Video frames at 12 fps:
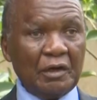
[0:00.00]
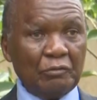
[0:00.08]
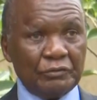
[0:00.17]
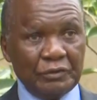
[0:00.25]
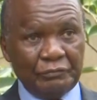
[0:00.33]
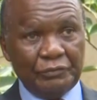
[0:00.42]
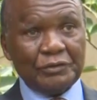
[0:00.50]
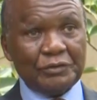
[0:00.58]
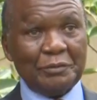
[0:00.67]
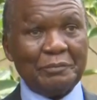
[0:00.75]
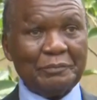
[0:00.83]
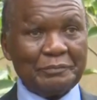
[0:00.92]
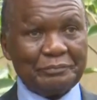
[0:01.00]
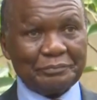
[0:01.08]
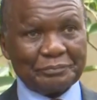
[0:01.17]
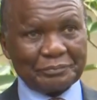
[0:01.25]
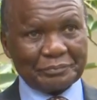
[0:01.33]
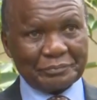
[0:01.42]
I was a victim.
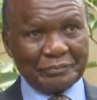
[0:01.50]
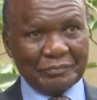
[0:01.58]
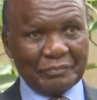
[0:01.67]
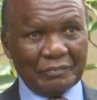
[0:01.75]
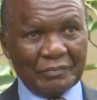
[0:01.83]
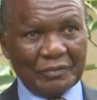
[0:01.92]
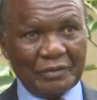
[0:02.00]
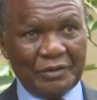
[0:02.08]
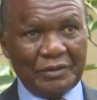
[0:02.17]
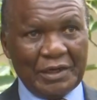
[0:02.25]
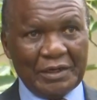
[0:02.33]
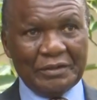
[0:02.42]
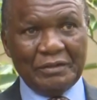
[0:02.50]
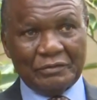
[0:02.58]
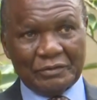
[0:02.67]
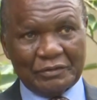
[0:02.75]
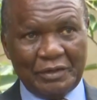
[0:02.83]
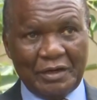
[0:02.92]
In
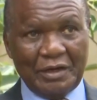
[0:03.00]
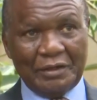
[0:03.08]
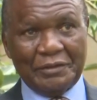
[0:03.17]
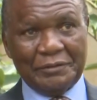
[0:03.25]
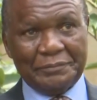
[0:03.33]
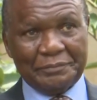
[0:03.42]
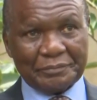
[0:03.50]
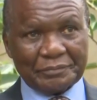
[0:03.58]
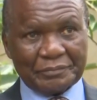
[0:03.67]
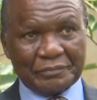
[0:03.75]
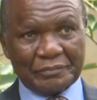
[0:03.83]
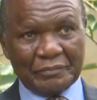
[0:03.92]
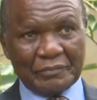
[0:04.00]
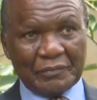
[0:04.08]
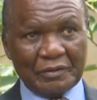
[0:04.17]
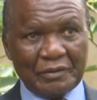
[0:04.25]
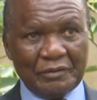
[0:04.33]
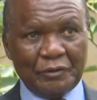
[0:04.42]
1969,
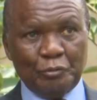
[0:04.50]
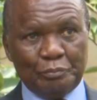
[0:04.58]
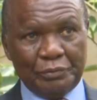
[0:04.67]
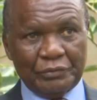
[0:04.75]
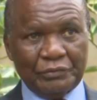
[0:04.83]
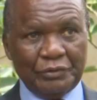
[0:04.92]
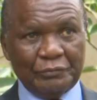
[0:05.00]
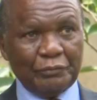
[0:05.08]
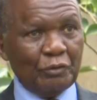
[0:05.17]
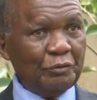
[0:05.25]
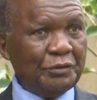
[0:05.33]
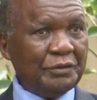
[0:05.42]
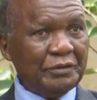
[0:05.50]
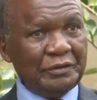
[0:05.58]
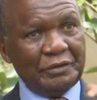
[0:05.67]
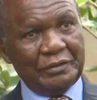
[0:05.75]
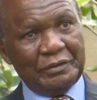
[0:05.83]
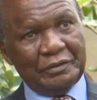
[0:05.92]
the UPC, following
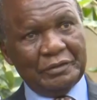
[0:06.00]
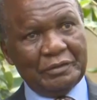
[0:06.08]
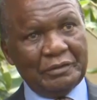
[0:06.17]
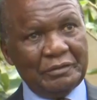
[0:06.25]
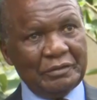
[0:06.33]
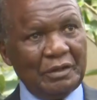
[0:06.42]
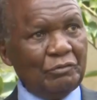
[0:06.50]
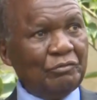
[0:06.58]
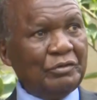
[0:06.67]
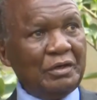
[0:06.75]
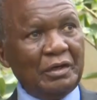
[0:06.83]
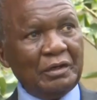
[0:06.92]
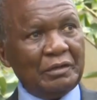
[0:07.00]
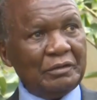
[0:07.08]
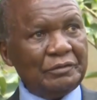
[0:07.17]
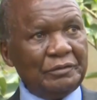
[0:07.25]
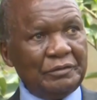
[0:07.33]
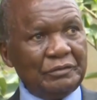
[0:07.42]
Kaunda
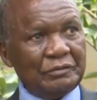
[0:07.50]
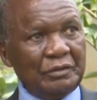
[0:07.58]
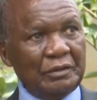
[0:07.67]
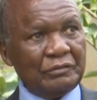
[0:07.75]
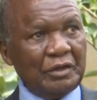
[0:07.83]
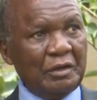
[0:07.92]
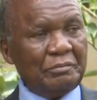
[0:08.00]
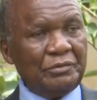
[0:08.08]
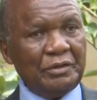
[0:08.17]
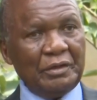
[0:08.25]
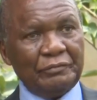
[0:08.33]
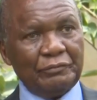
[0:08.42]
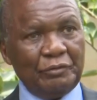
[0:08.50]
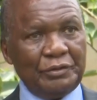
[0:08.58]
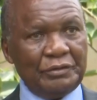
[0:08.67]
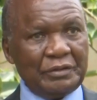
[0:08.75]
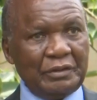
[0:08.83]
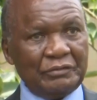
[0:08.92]
in Zambia,
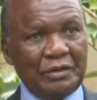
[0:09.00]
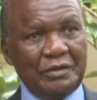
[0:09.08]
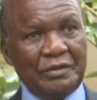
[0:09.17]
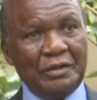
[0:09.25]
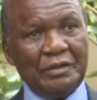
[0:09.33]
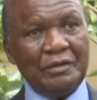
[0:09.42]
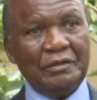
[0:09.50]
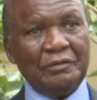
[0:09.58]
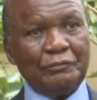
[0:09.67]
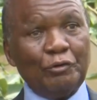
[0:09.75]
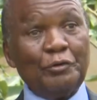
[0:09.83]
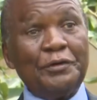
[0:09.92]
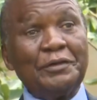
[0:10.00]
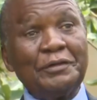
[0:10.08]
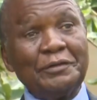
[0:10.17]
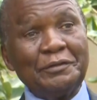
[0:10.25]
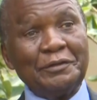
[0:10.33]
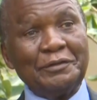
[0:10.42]
following Tanzania, following
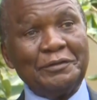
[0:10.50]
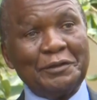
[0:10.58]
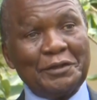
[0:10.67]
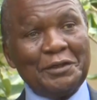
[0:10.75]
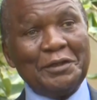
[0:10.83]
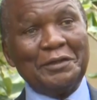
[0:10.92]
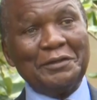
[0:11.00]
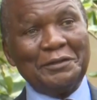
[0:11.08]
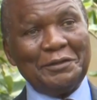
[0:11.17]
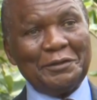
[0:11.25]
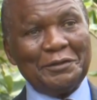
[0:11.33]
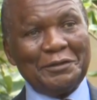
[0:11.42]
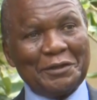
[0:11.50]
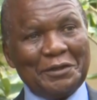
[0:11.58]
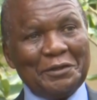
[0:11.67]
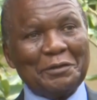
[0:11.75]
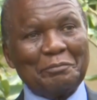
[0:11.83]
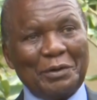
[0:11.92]
the
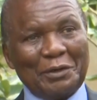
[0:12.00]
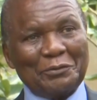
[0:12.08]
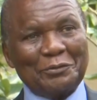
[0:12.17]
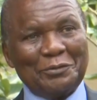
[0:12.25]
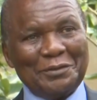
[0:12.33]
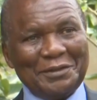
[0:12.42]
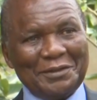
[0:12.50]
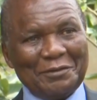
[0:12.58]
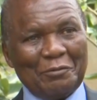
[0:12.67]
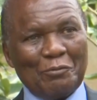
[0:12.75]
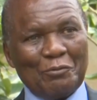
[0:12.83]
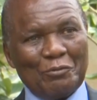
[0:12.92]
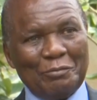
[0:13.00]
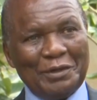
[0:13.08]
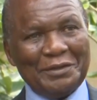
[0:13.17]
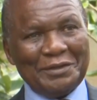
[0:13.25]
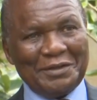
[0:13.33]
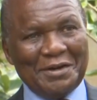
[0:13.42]
key person,
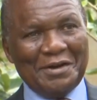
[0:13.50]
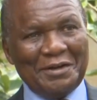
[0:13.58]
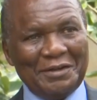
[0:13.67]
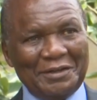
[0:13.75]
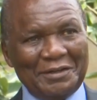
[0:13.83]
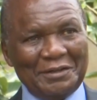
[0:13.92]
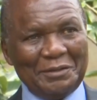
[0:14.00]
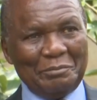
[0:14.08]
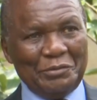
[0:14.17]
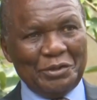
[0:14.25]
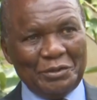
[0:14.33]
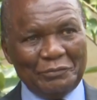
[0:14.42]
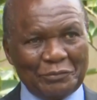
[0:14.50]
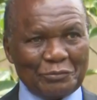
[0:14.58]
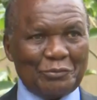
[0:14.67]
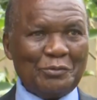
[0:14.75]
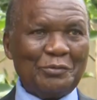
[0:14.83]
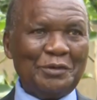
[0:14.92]
Nkrumah in Ghana, believed
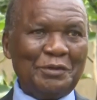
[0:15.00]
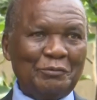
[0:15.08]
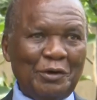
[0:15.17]
strongly in